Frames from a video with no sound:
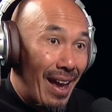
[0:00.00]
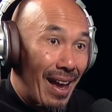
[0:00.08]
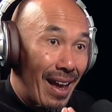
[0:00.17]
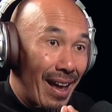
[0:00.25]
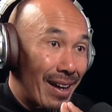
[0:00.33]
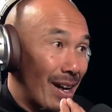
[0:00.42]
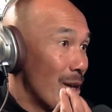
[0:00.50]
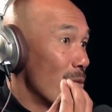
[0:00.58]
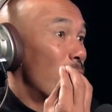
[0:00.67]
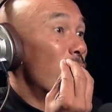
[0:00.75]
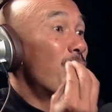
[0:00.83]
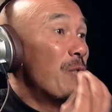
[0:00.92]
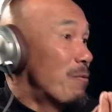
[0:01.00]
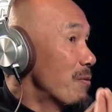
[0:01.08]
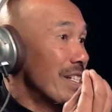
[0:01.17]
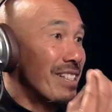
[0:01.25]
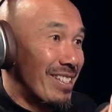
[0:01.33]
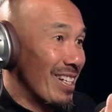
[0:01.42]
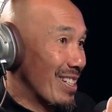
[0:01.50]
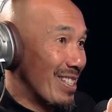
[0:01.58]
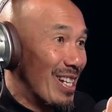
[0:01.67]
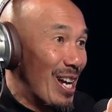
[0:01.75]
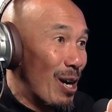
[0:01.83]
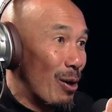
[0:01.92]
and I'm
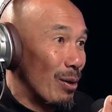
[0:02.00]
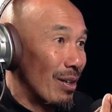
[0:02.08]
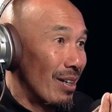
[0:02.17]
56 now.